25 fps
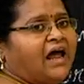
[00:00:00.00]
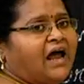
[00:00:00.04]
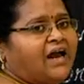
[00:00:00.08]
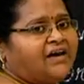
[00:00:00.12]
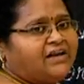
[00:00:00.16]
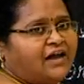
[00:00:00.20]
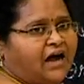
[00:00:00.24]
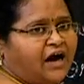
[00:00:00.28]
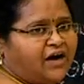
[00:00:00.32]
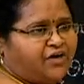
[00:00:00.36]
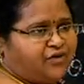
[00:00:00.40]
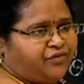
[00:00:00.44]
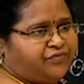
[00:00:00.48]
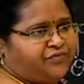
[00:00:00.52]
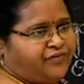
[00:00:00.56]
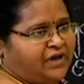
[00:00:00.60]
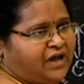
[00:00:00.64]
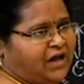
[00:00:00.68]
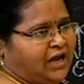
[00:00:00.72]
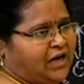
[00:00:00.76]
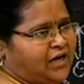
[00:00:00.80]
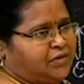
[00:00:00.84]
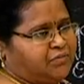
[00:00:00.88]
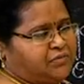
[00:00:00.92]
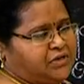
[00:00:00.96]
and that of
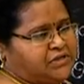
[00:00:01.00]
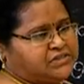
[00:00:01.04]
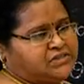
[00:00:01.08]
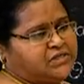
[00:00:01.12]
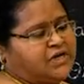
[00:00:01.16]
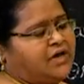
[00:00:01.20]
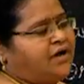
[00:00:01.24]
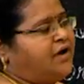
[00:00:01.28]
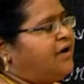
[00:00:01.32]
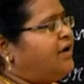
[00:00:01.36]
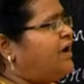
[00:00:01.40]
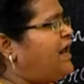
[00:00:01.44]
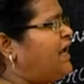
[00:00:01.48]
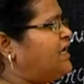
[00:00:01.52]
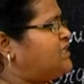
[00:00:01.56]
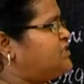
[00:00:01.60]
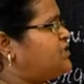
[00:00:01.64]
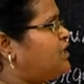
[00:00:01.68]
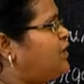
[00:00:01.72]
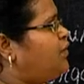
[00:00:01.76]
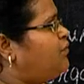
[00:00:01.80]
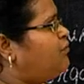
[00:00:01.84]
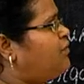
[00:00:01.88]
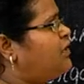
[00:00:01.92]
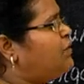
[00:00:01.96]
animals.
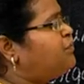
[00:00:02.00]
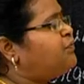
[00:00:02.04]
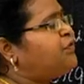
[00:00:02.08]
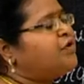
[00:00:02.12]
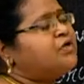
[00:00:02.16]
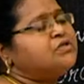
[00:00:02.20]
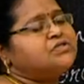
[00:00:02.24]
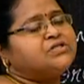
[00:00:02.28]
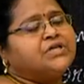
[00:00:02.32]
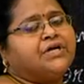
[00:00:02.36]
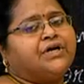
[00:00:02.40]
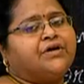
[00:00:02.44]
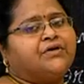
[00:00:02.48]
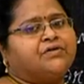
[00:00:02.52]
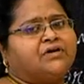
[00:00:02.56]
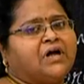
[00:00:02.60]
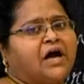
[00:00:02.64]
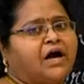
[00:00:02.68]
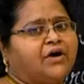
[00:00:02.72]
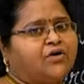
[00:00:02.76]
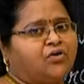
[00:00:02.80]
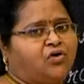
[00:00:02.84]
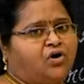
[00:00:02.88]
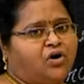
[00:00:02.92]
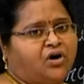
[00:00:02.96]
Next, we will proceed to
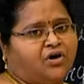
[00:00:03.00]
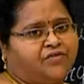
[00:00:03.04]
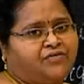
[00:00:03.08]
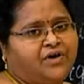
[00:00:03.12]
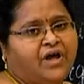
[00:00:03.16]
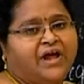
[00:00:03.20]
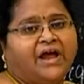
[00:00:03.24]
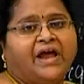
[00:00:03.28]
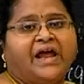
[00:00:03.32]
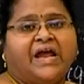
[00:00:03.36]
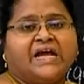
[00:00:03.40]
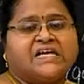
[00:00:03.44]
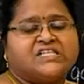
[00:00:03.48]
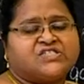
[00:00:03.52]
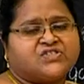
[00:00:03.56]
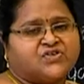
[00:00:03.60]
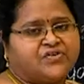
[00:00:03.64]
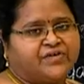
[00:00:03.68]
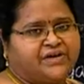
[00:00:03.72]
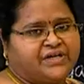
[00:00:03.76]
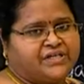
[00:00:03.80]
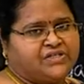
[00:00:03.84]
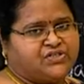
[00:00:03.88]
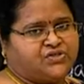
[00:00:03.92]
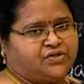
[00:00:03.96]
that of
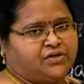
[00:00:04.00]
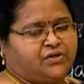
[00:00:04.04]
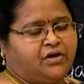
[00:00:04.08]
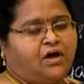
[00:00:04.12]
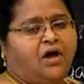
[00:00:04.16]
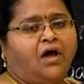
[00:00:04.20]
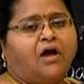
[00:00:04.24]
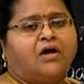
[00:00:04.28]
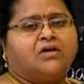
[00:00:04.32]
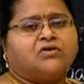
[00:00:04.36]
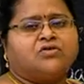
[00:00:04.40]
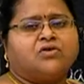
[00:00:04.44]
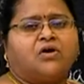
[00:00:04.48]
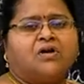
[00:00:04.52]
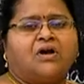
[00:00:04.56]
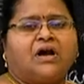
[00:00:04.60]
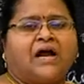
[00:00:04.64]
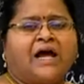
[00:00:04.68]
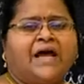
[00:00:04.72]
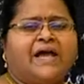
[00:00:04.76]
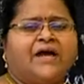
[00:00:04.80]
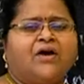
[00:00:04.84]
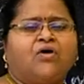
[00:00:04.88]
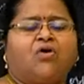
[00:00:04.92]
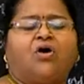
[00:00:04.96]
excretion. So,
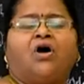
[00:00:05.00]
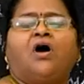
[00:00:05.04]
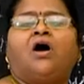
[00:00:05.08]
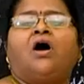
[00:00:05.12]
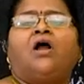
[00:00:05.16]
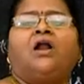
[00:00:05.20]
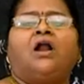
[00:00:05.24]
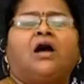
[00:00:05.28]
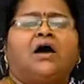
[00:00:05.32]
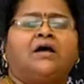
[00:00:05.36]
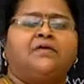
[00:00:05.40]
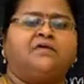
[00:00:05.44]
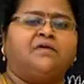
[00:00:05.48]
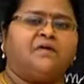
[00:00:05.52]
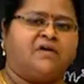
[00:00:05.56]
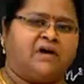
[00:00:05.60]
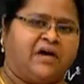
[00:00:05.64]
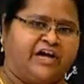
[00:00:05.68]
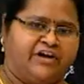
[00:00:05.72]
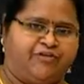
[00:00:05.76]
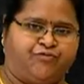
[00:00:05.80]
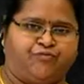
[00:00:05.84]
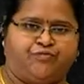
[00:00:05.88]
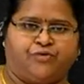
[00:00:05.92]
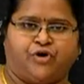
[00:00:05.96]
like all other
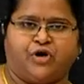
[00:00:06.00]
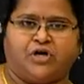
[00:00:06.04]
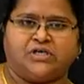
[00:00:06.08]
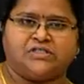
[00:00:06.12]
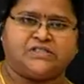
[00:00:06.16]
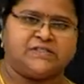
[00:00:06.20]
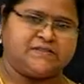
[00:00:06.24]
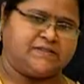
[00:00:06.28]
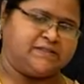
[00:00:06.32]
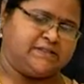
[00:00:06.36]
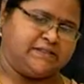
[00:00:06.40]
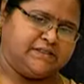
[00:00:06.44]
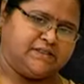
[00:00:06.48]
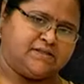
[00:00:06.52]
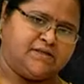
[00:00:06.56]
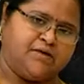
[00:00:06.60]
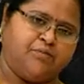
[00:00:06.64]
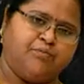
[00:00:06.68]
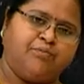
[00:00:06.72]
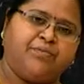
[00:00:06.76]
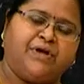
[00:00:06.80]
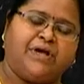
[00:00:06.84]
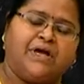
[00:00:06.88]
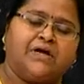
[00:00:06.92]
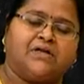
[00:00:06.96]
life processes,
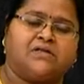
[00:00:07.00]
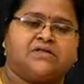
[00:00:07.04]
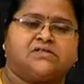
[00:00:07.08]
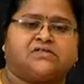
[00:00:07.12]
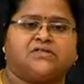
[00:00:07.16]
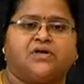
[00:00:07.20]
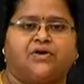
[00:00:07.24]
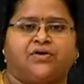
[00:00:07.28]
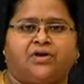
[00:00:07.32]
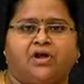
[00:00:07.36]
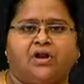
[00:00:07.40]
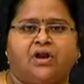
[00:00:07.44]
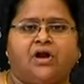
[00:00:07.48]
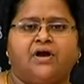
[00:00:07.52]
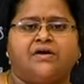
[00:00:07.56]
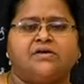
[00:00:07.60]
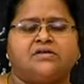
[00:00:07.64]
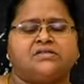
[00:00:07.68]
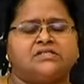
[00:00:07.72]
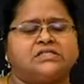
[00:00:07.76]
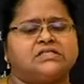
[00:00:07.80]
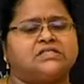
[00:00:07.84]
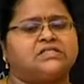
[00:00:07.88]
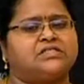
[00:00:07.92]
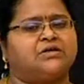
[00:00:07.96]
be it the
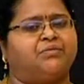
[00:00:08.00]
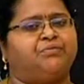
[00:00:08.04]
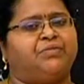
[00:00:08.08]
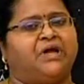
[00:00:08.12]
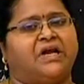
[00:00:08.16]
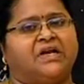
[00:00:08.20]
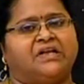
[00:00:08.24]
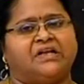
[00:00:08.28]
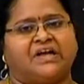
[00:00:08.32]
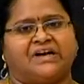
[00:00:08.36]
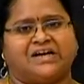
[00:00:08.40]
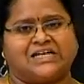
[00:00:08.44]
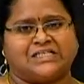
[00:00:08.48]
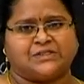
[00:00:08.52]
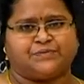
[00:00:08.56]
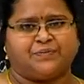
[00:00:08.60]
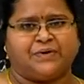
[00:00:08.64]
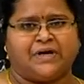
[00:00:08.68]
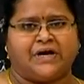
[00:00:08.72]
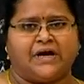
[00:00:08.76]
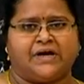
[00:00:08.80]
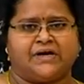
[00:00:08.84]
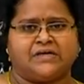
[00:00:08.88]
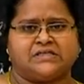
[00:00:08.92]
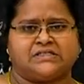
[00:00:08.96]
circulatory system, be it the
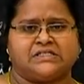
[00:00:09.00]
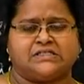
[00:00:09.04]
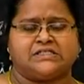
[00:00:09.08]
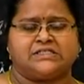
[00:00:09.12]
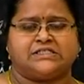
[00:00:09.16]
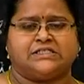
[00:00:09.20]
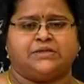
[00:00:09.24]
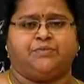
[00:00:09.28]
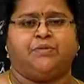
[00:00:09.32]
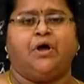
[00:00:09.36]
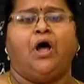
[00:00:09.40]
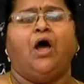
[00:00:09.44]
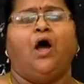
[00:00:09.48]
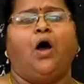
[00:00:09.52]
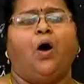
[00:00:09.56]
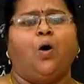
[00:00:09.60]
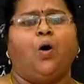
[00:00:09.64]
respiratory system,